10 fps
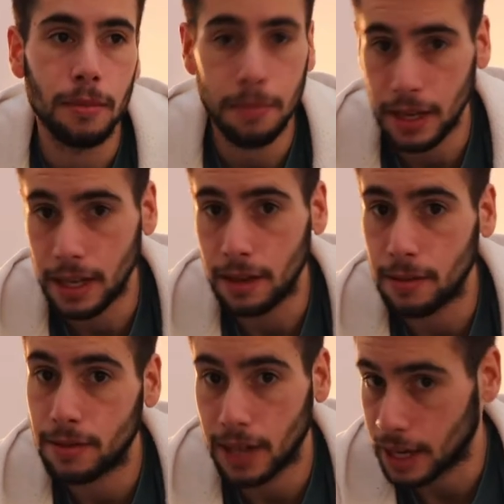
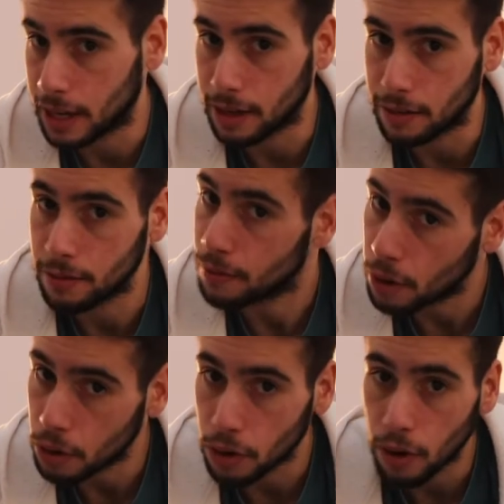me taking
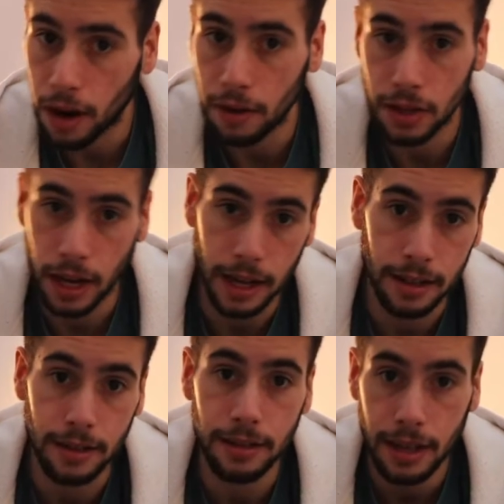photographs,
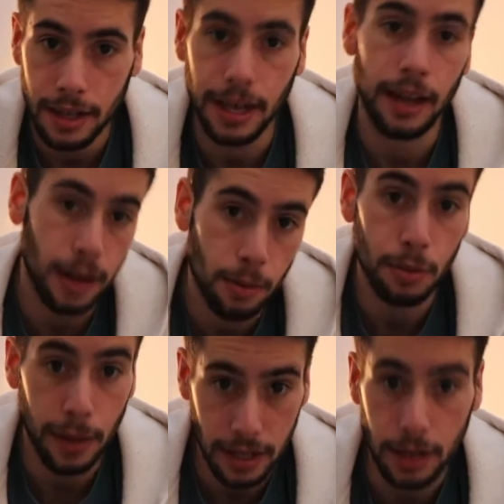and yeah, that
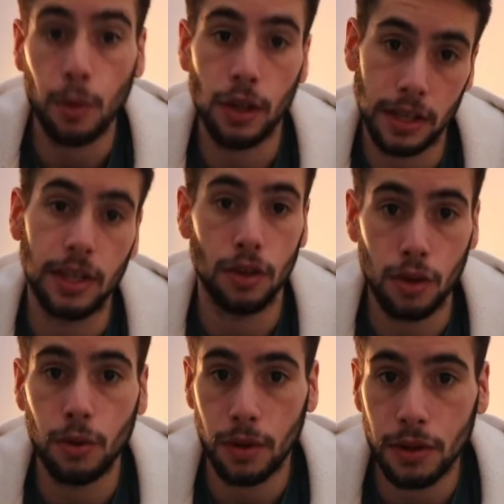was basically what this
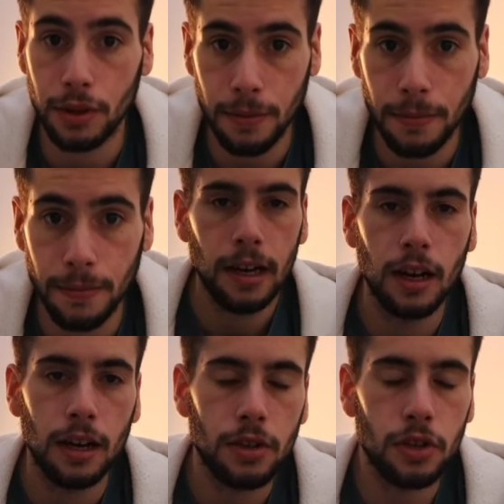intro was.
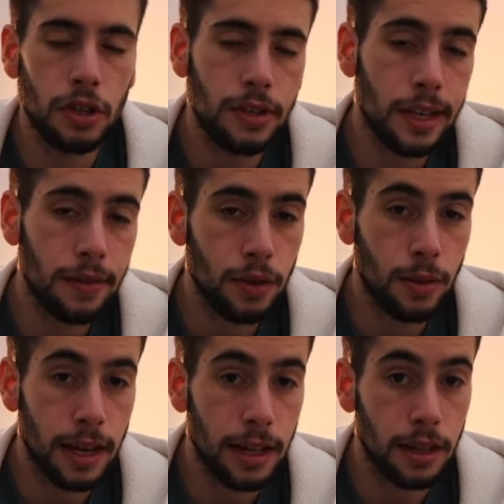So just to give
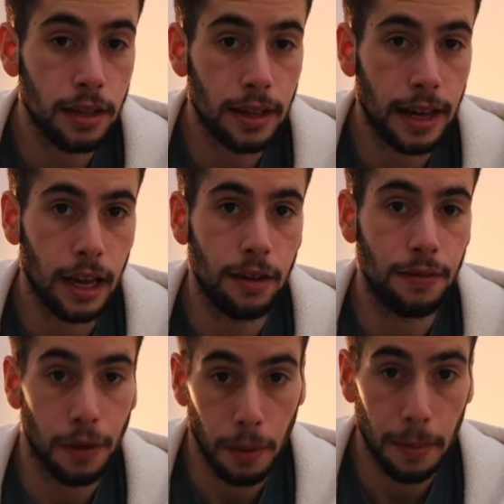you a little
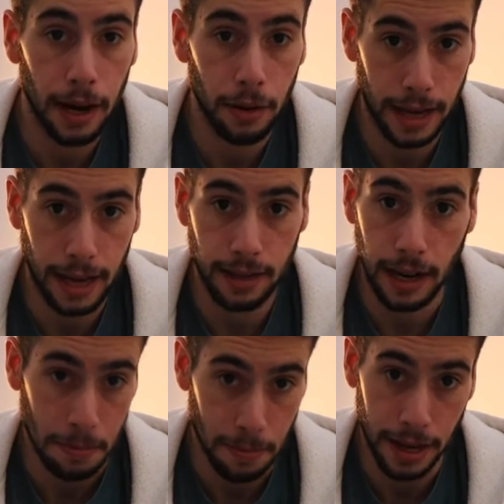info about
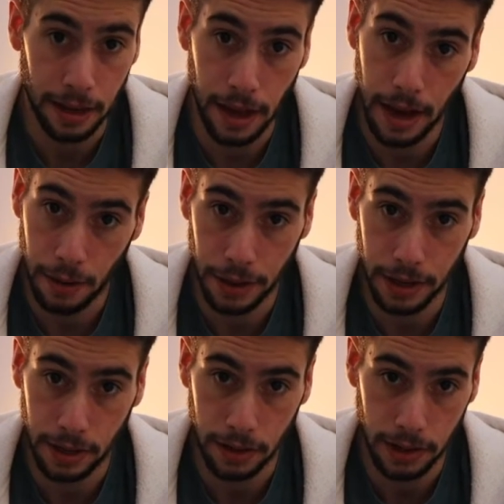Catalan Bay, the
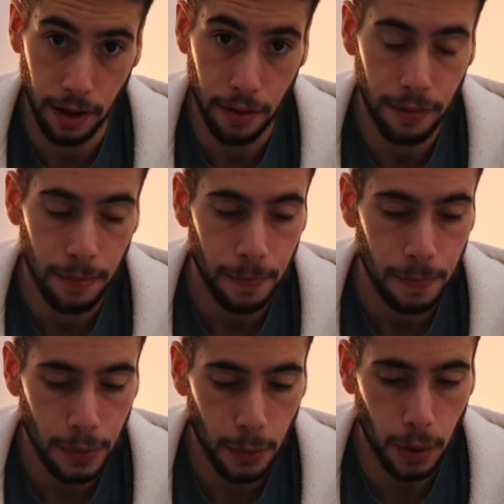area itself,
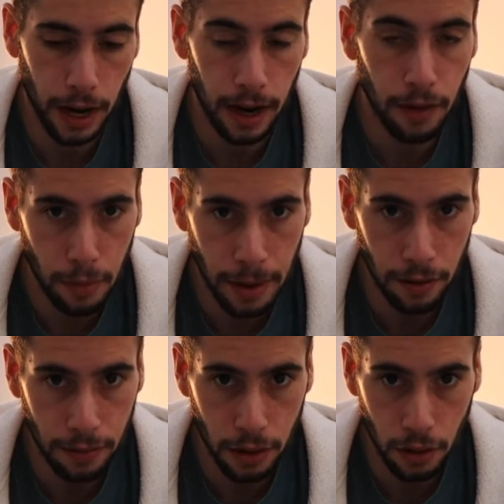what I love
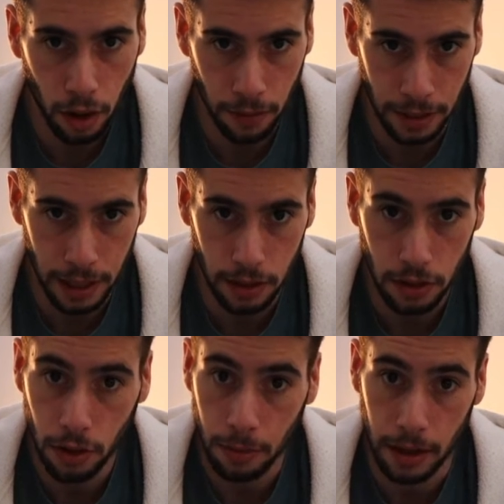about photographing it
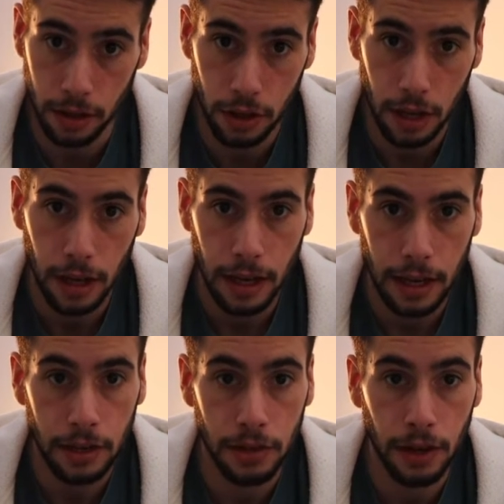so much
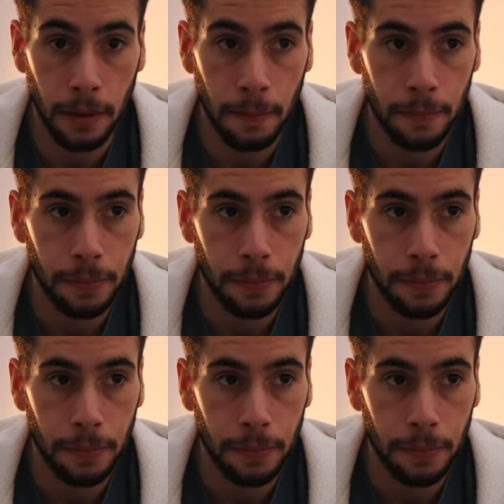is that